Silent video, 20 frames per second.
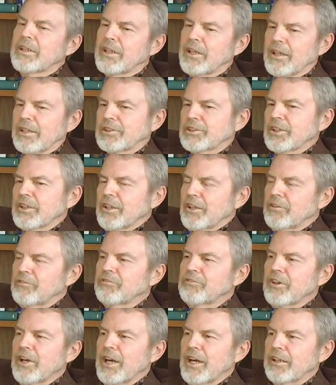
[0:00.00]
Yes, and in
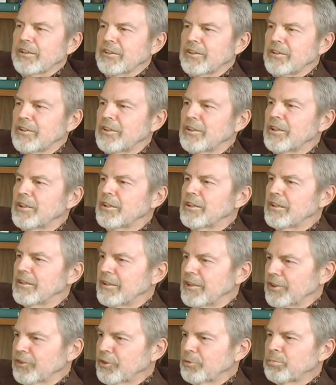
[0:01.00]
fact, in the uh,
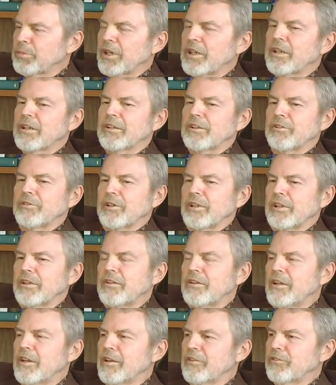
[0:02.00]
electric power
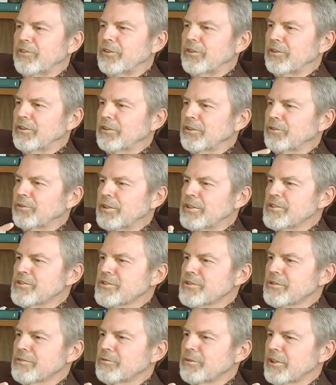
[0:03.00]
grid, if you increase
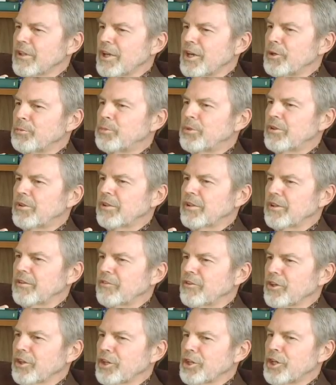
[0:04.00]
the reliability
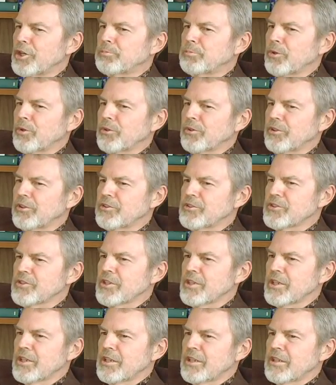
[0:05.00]
of the components,
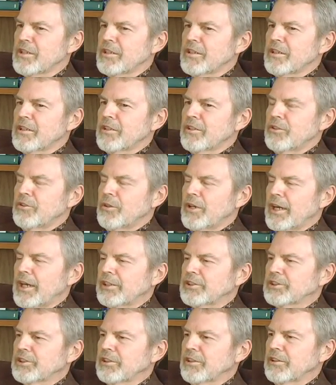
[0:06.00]
you
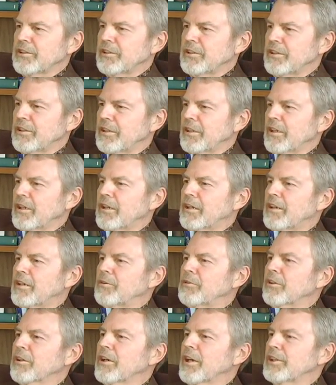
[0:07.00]
actually
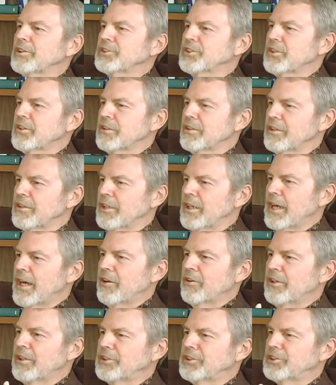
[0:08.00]
uh, cause the
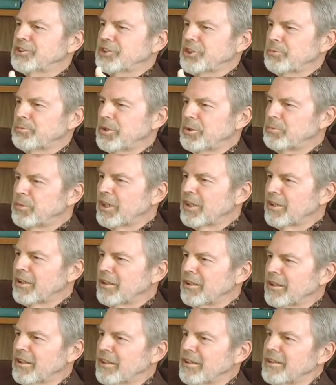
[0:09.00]
outages to be
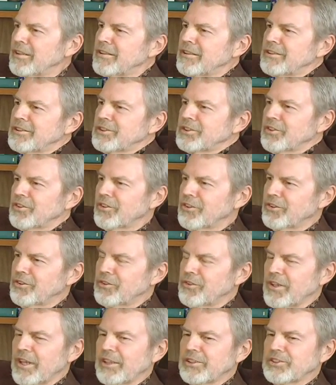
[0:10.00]
bigger. So the
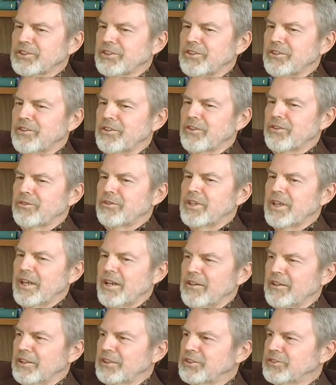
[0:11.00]
2003
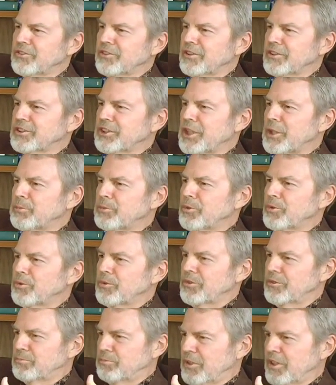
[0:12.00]
outage, for example,
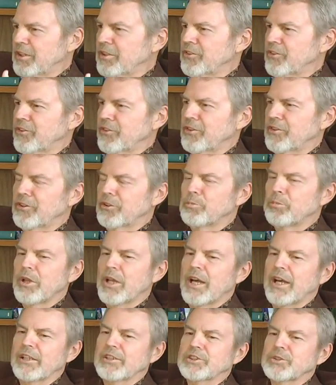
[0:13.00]
would be considered a
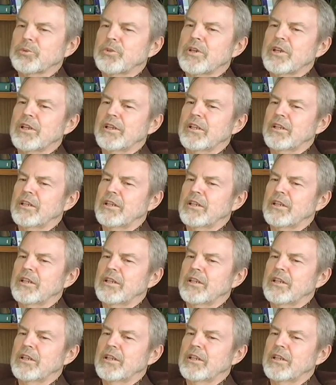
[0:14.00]
black swan.